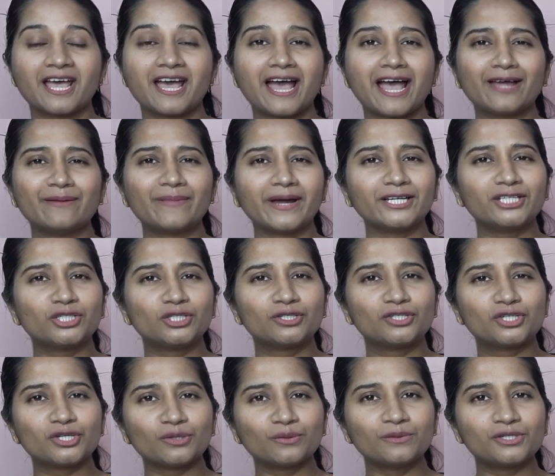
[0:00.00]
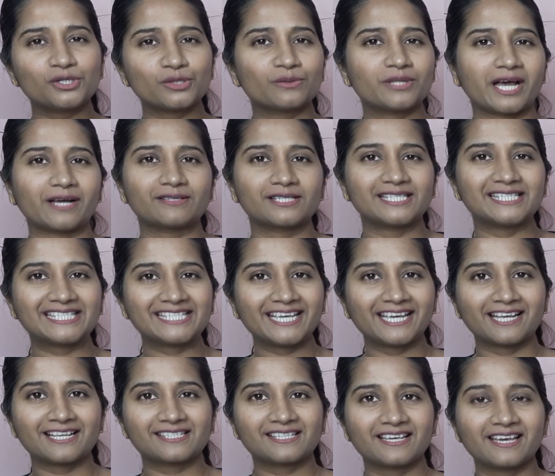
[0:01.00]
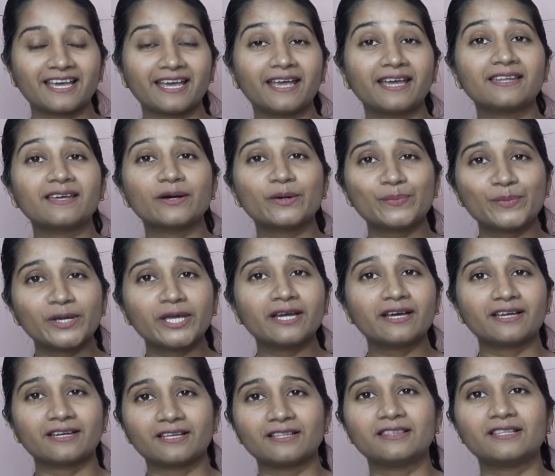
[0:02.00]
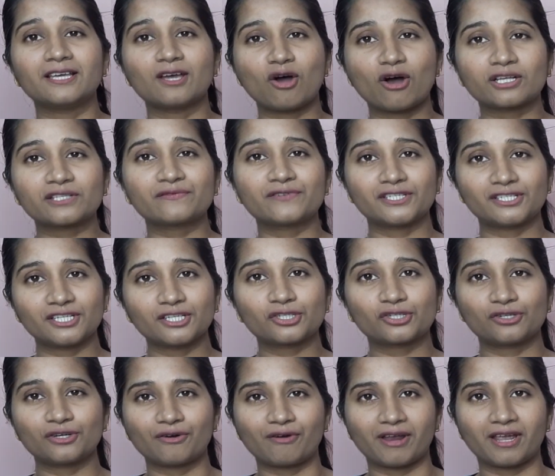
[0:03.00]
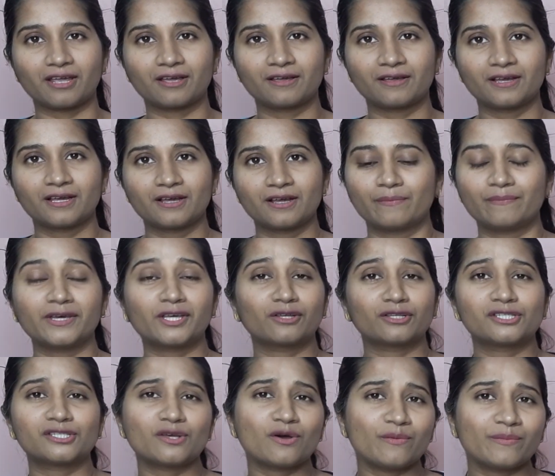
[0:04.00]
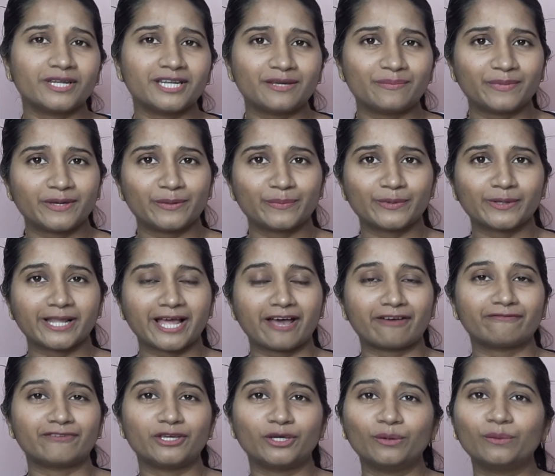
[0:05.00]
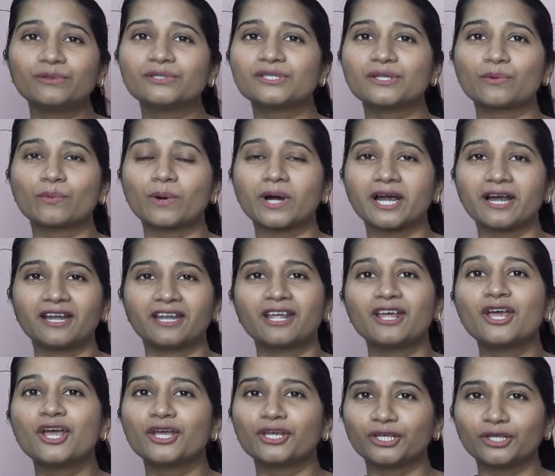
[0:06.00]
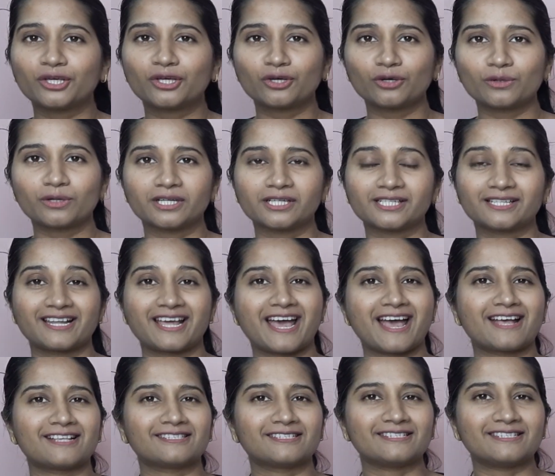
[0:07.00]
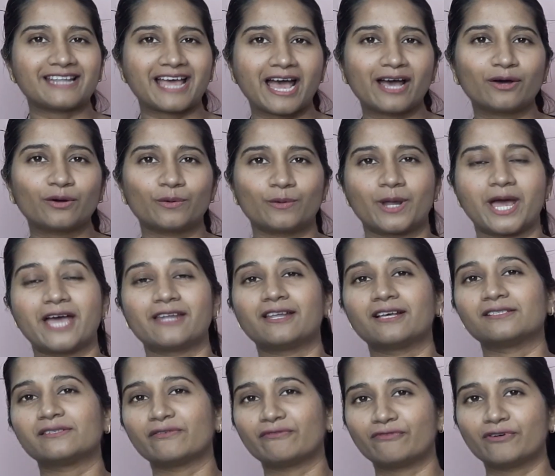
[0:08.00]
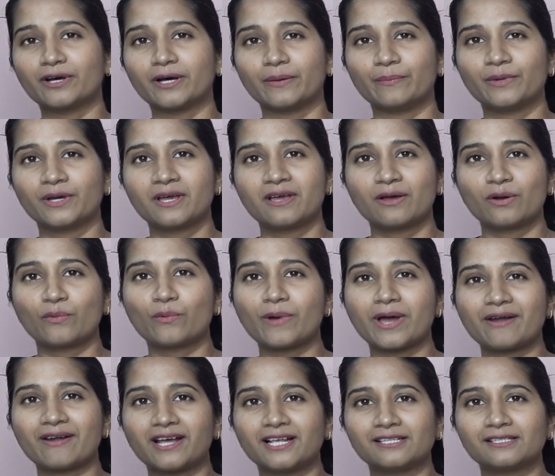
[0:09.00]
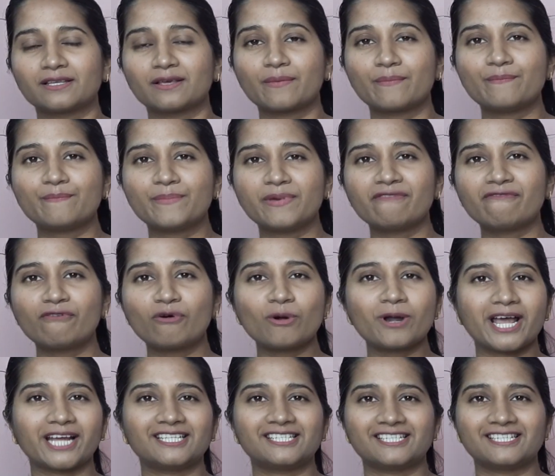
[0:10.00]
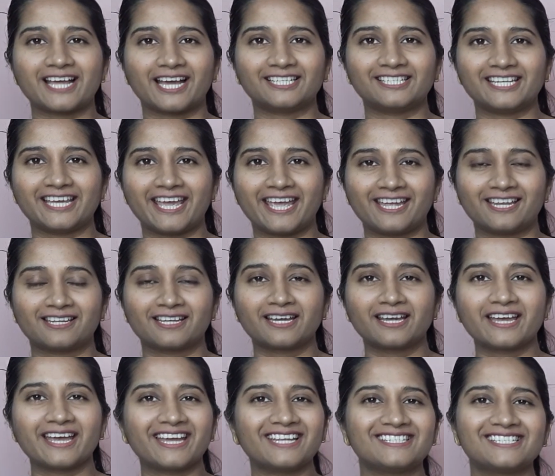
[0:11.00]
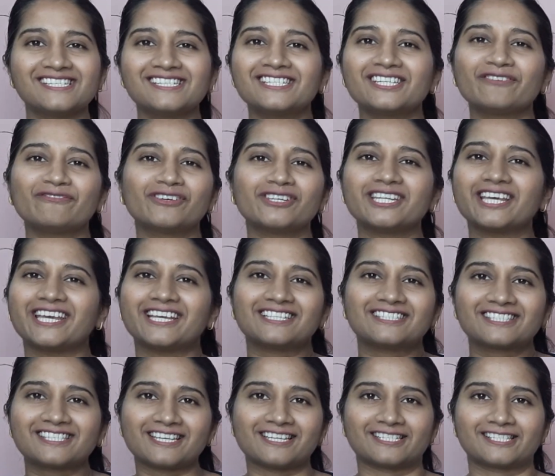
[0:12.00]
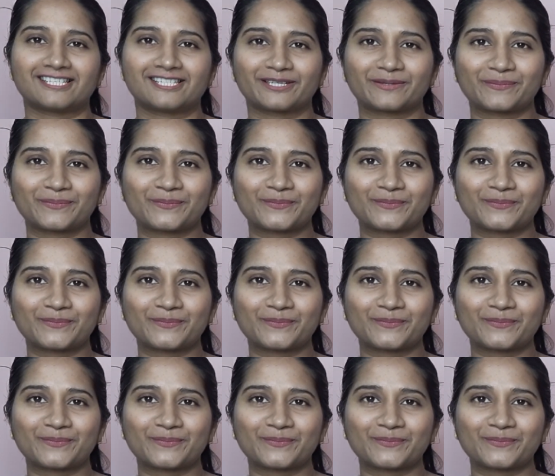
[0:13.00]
And by June 2006, it appeared in the Oxford Dictionary because so many people have used the word Google as a noun and as a verb, whereas before 1998, it didn't even exist.